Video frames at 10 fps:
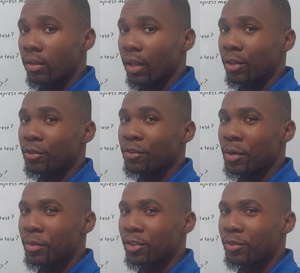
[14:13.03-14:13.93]
Thank you
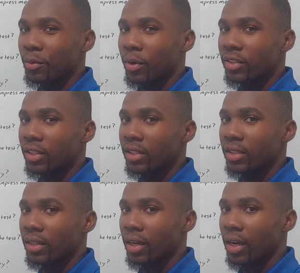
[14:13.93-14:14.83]
very much for
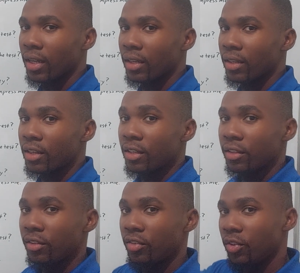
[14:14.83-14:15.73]
watching and
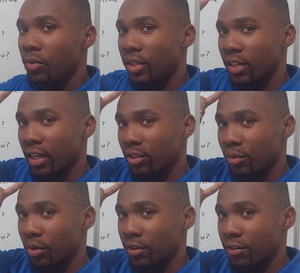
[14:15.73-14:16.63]
see you in the next
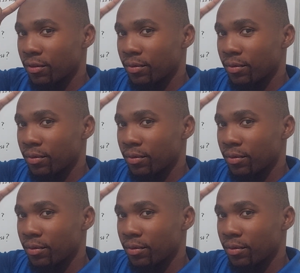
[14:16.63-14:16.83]
one.